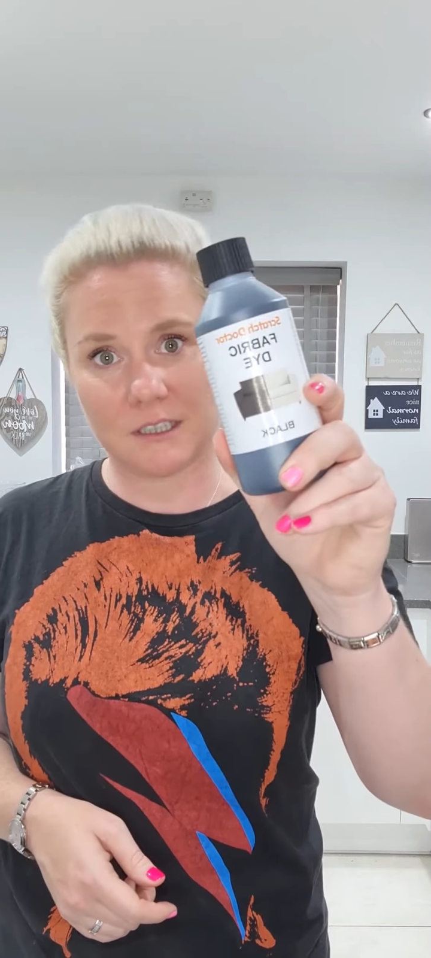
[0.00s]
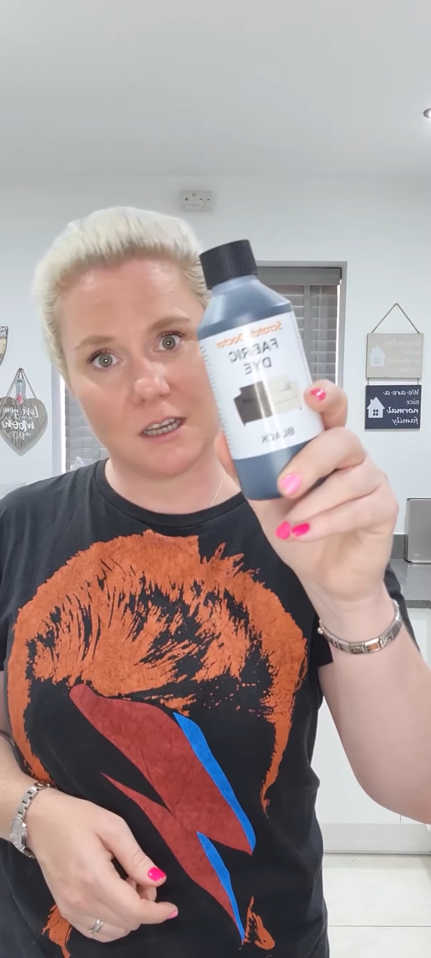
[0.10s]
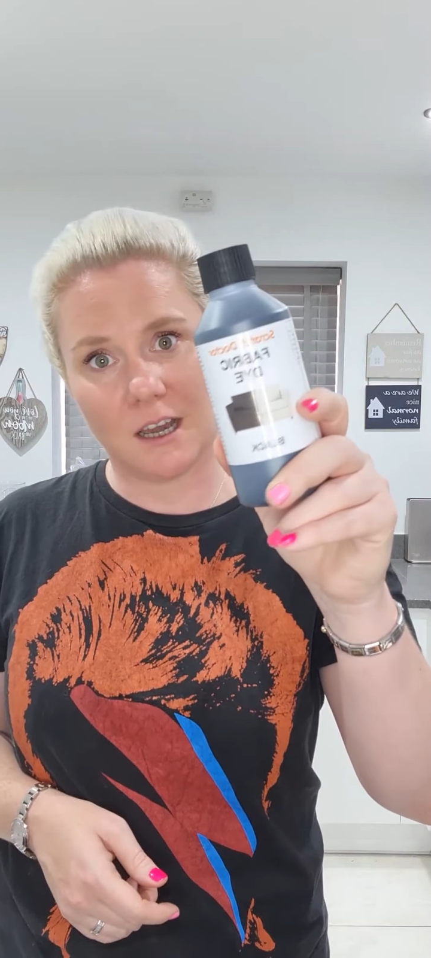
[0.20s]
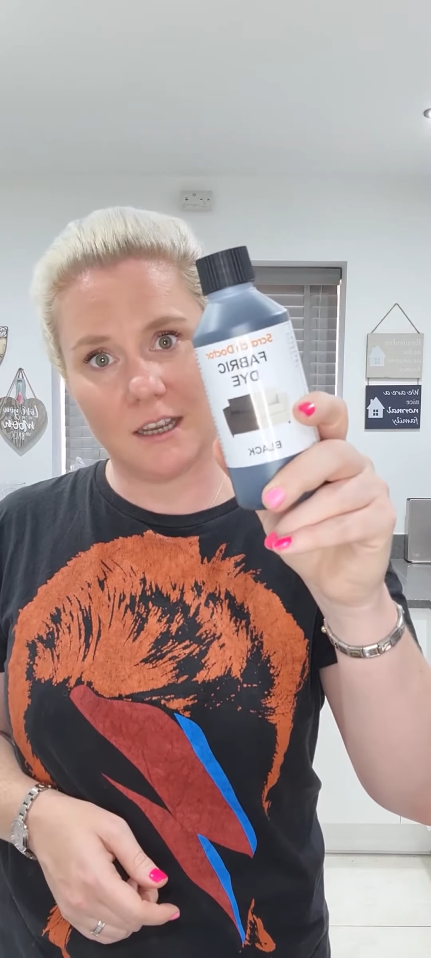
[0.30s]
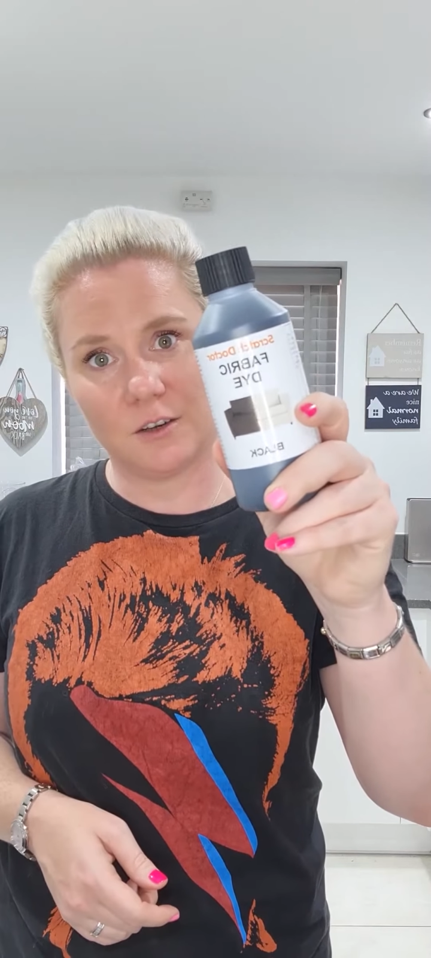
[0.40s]

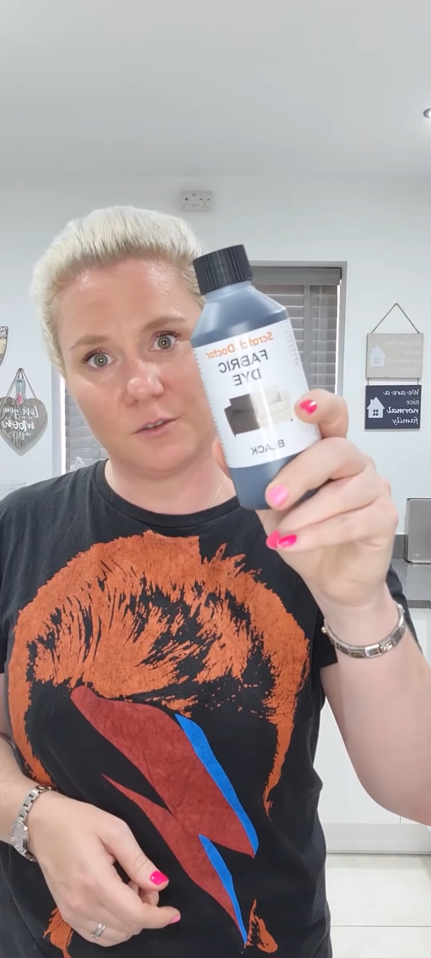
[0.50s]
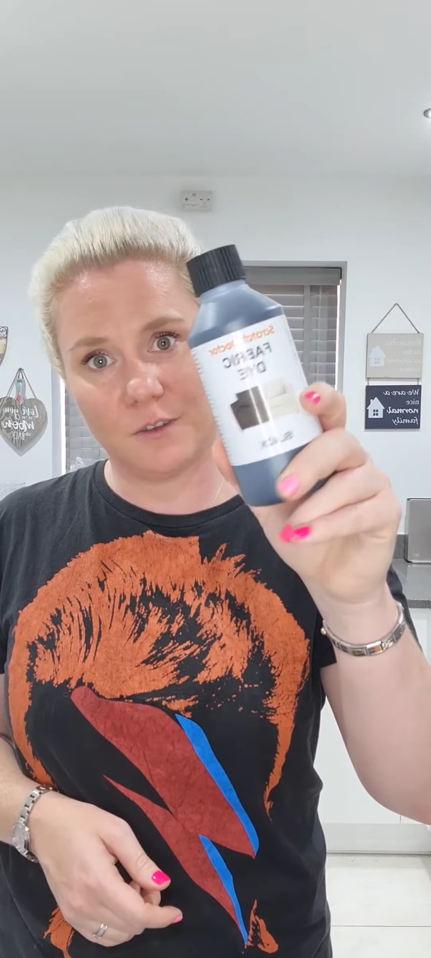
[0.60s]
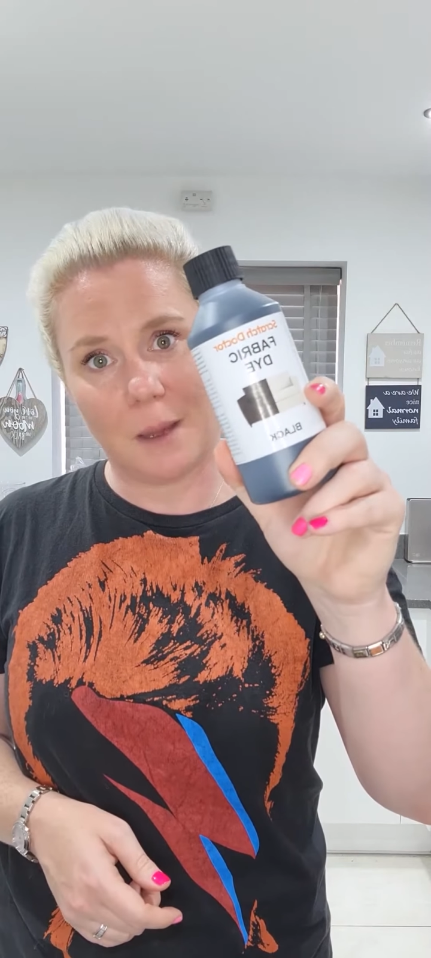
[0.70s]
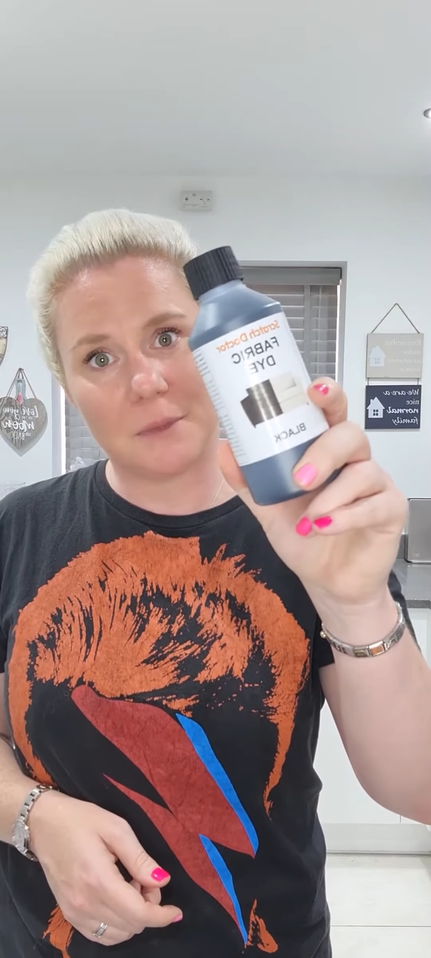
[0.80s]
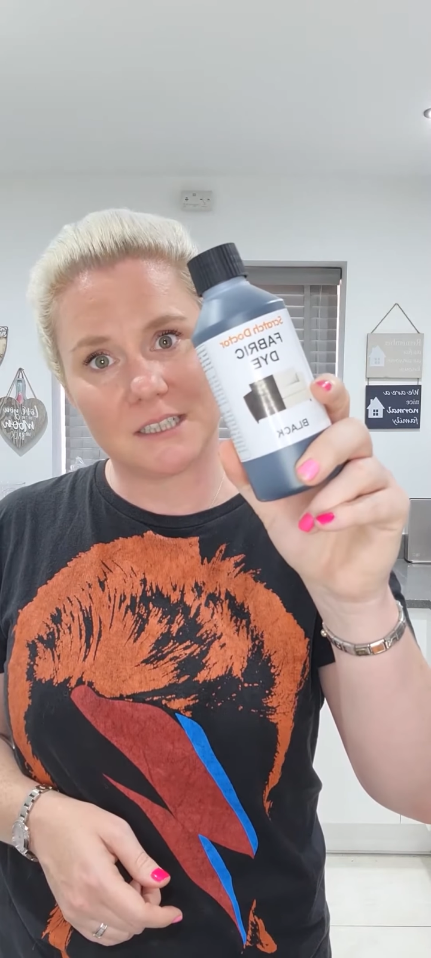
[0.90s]
dye off of
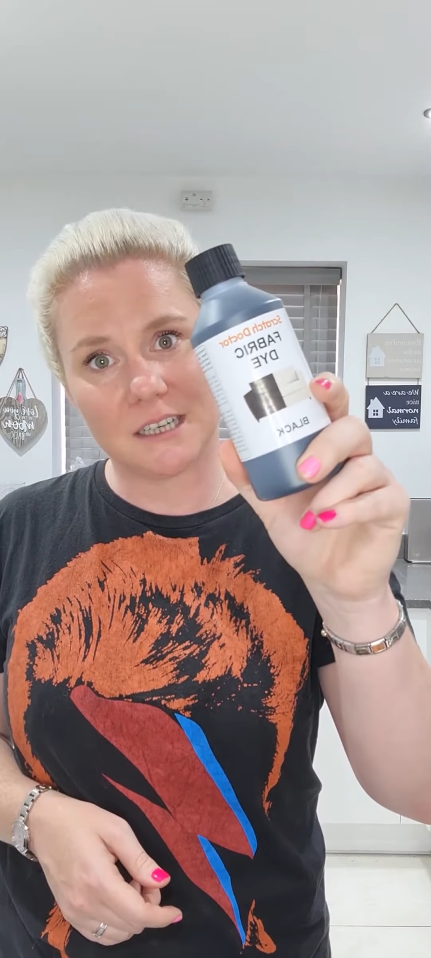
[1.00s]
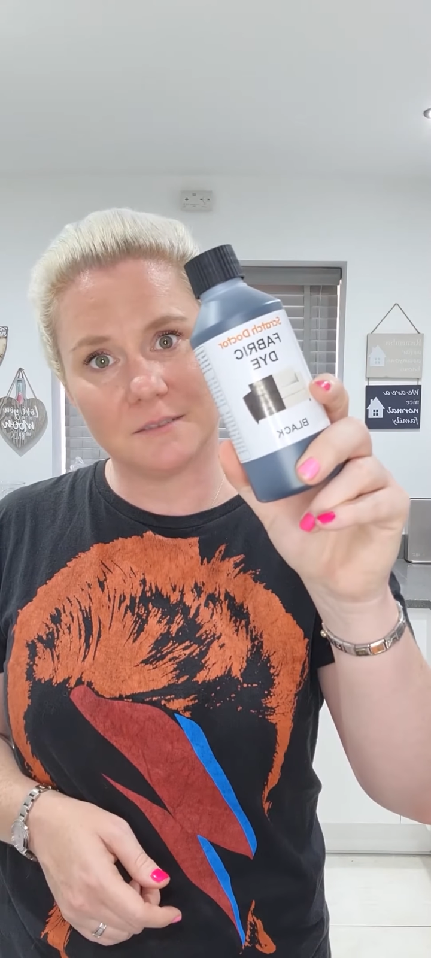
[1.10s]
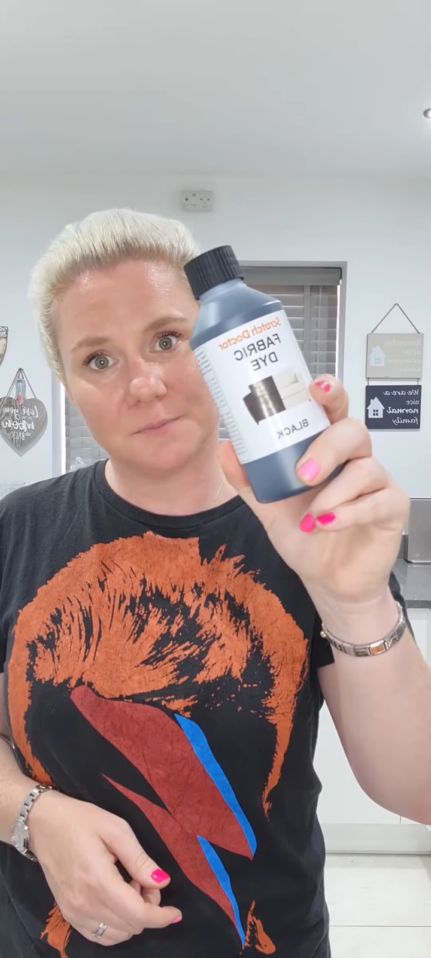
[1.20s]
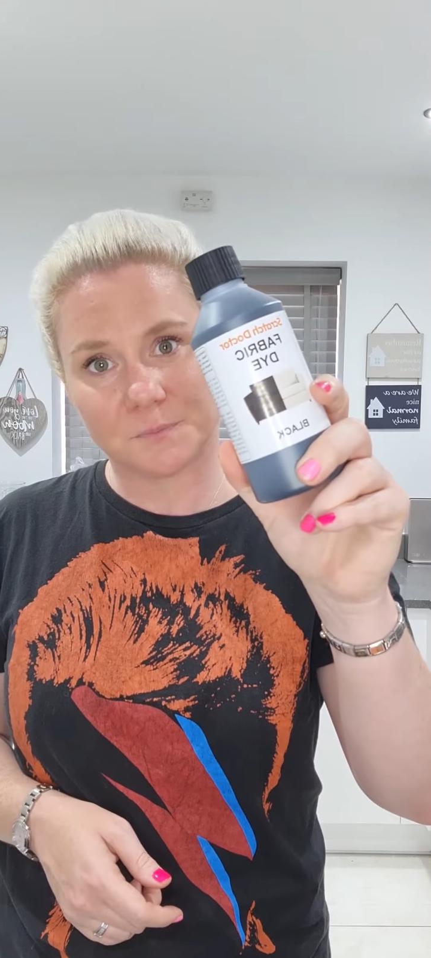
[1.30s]
Amazon.